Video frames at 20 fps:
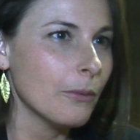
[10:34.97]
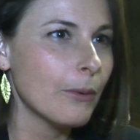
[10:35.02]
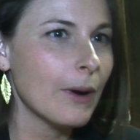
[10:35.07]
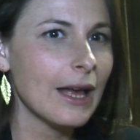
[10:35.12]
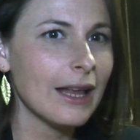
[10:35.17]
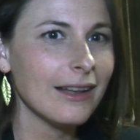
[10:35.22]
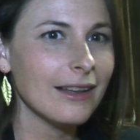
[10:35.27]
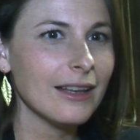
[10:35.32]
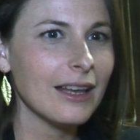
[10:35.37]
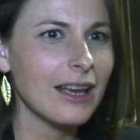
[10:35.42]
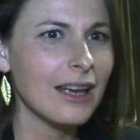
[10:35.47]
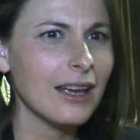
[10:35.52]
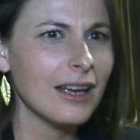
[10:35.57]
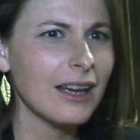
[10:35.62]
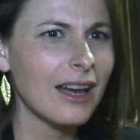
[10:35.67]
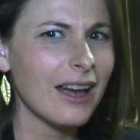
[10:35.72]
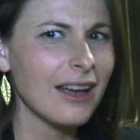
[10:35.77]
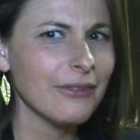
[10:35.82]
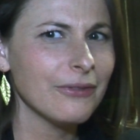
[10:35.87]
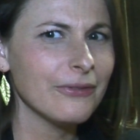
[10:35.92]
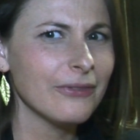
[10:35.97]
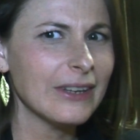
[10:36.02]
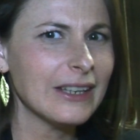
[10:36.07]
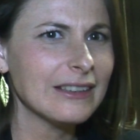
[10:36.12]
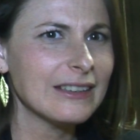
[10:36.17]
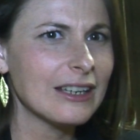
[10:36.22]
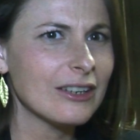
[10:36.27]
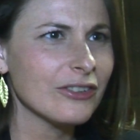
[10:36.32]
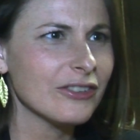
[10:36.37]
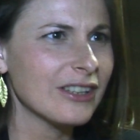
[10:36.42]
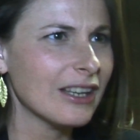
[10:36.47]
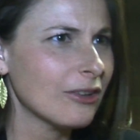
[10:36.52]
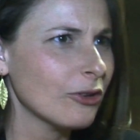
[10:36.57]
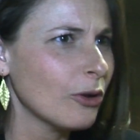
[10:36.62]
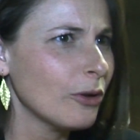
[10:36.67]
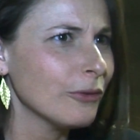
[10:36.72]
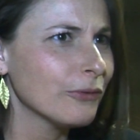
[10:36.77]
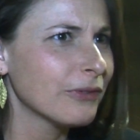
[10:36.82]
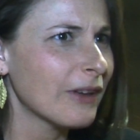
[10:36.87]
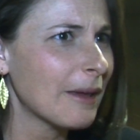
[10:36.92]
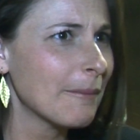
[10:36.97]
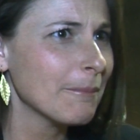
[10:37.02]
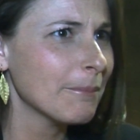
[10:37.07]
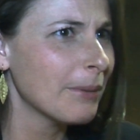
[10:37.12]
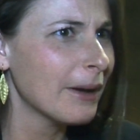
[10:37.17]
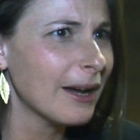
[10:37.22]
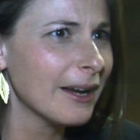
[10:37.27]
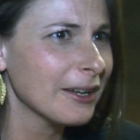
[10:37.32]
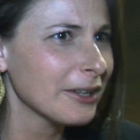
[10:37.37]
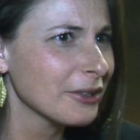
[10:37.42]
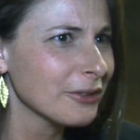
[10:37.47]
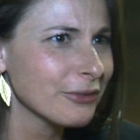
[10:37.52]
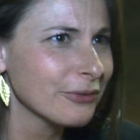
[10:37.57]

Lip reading: Well, I think there's that whole vampire